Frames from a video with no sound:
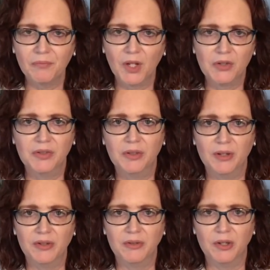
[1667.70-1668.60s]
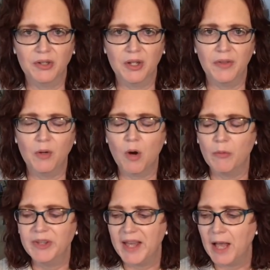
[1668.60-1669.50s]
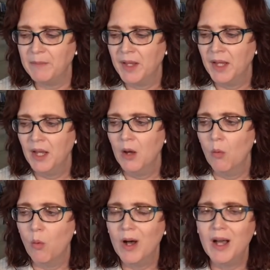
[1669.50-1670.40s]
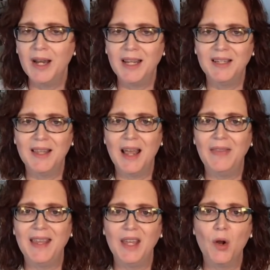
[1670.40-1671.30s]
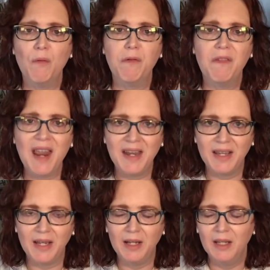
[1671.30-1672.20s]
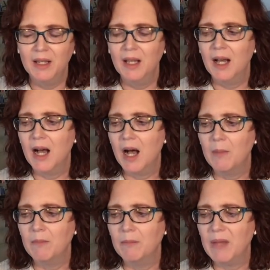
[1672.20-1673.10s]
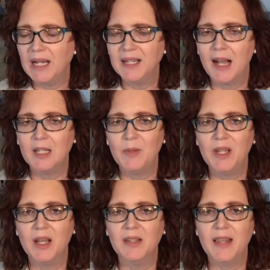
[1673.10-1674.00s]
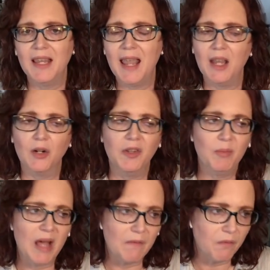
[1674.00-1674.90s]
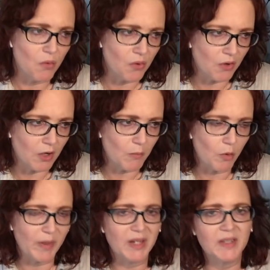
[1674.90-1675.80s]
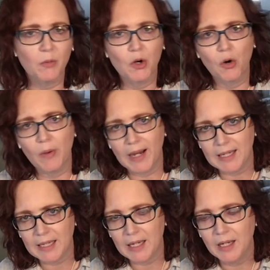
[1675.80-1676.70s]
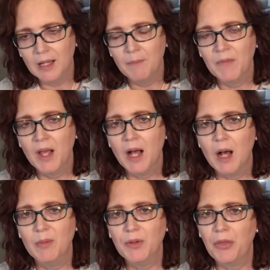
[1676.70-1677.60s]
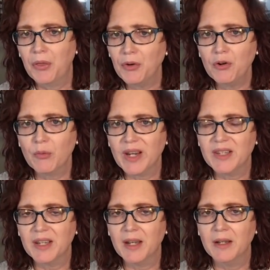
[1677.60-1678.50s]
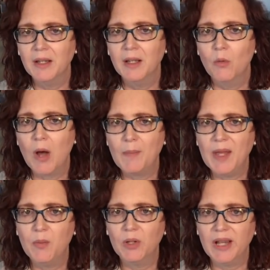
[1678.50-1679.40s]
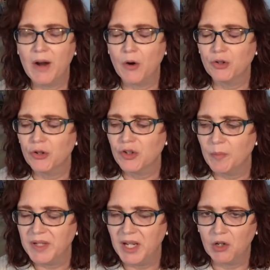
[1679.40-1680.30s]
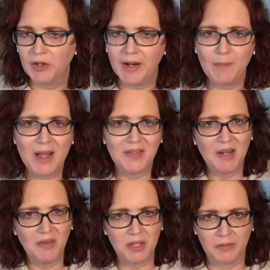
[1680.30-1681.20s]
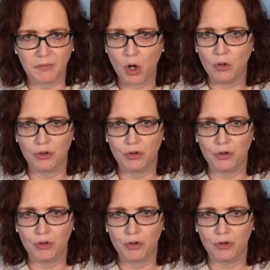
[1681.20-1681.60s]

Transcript: There's nothing wrong with that. One is that they get offended many times because they can't get on the platform or because they were corrected. But the third reason why people leave our church in particular, and I'm not saying this is for all